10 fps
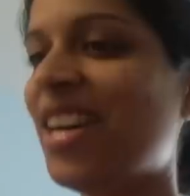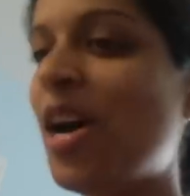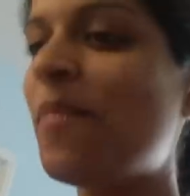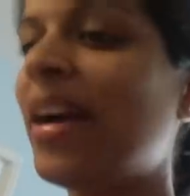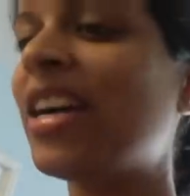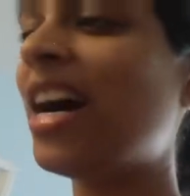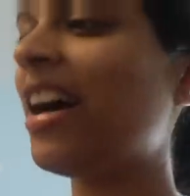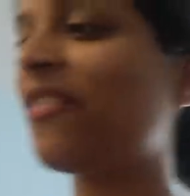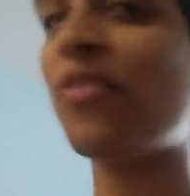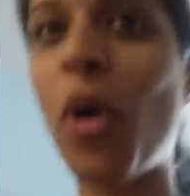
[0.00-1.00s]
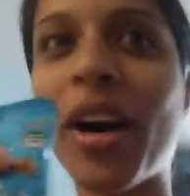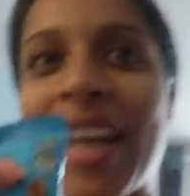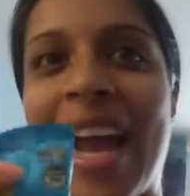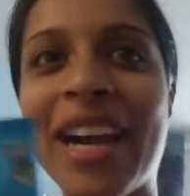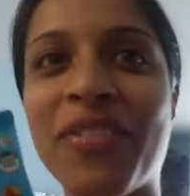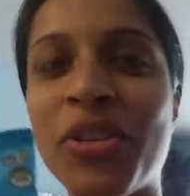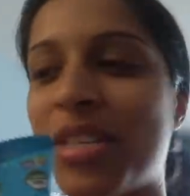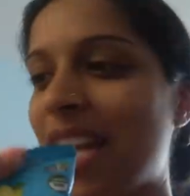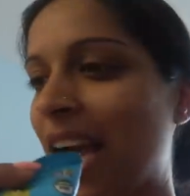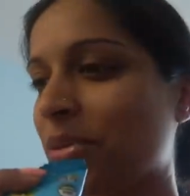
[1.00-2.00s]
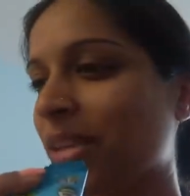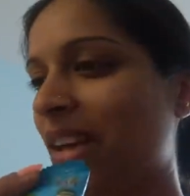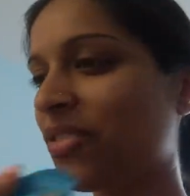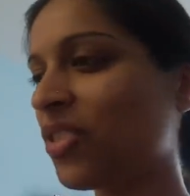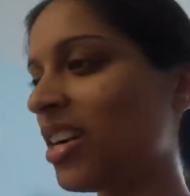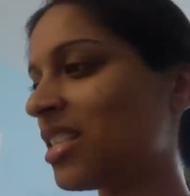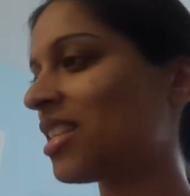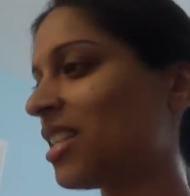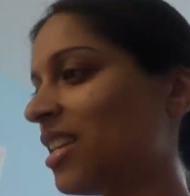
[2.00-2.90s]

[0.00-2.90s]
Oh my god, organic fruit snacks were left for us.